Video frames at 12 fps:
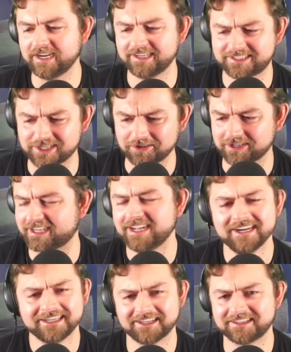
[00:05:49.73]
Totally.
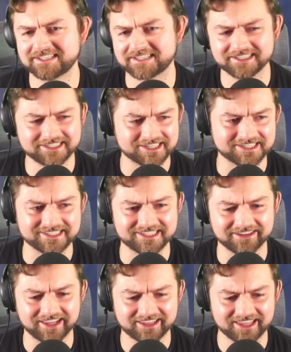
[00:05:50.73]
Yeah, this doesn't
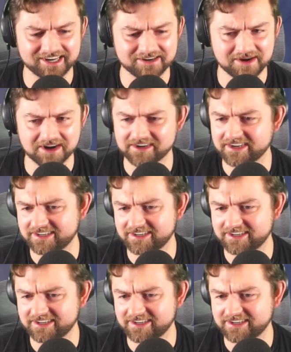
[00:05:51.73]
sound like Latin America at